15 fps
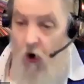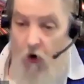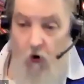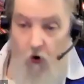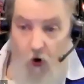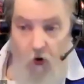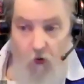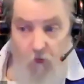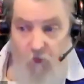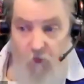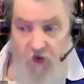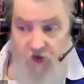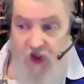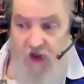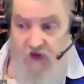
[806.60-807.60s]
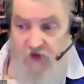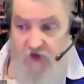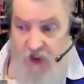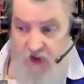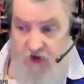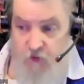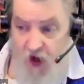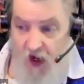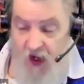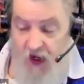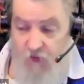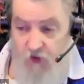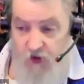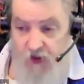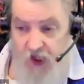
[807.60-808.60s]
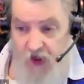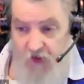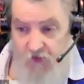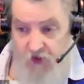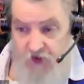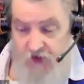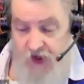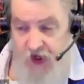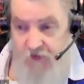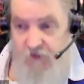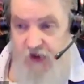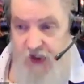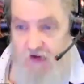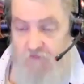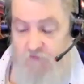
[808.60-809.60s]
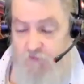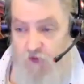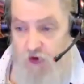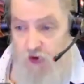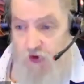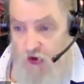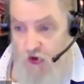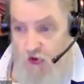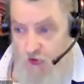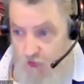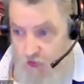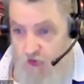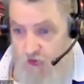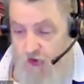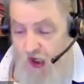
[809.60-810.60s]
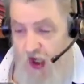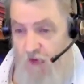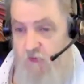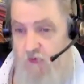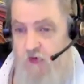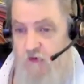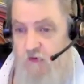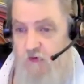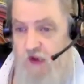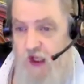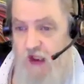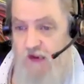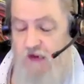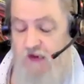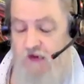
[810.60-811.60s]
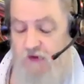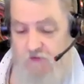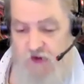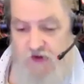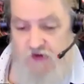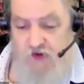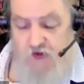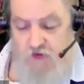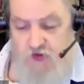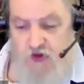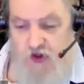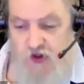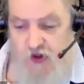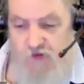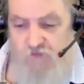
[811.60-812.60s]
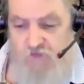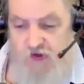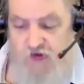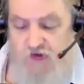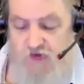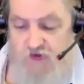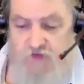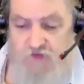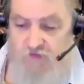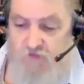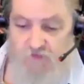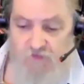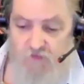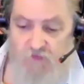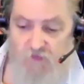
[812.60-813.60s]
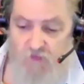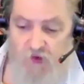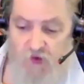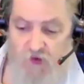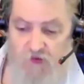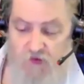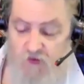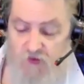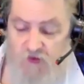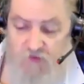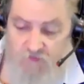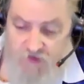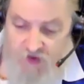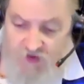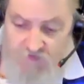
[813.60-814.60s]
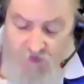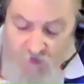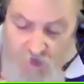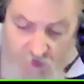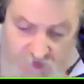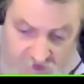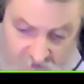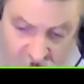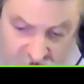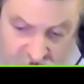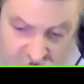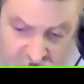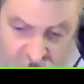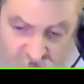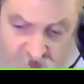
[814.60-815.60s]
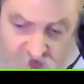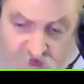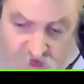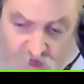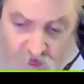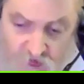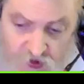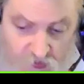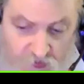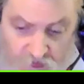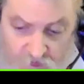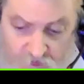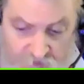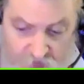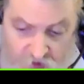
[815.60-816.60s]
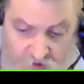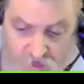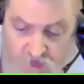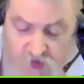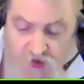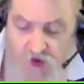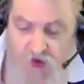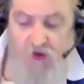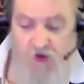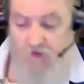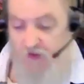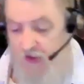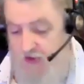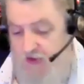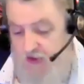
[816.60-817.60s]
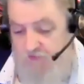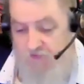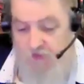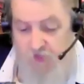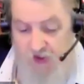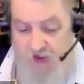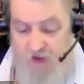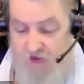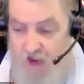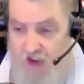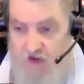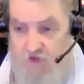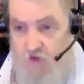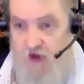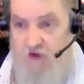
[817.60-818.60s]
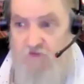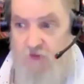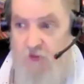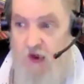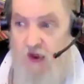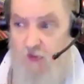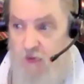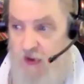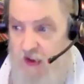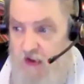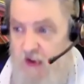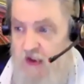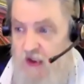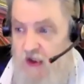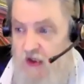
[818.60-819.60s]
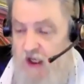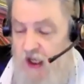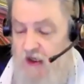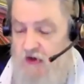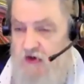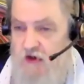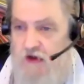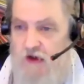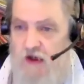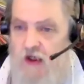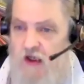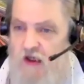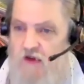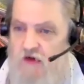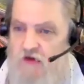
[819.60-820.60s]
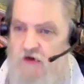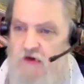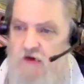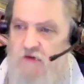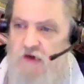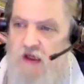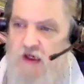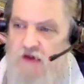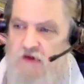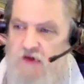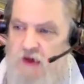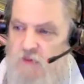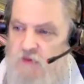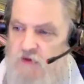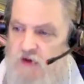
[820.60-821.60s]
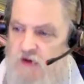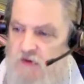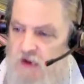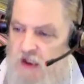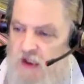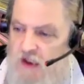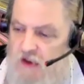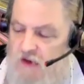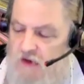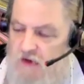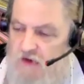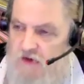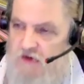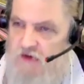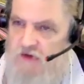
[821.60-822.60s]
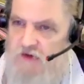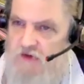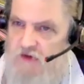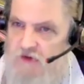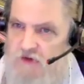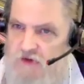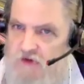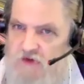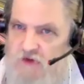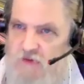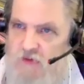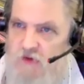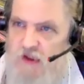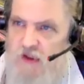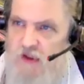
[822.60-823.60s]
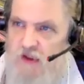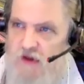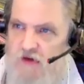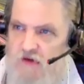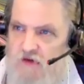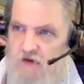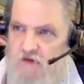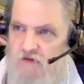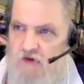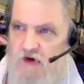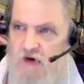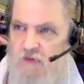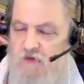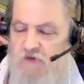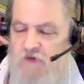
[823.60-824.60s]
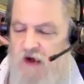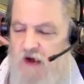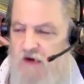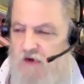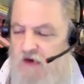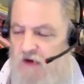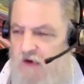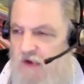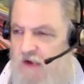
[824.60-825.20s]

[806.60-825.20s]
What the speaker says: But that's why I want, because I'm keen for you to come to that resolution of this on, just from observation of the story or of your own. That's even better. That's way of impeccability in action. So yes, absolutely. This is a big deal. It's very profound.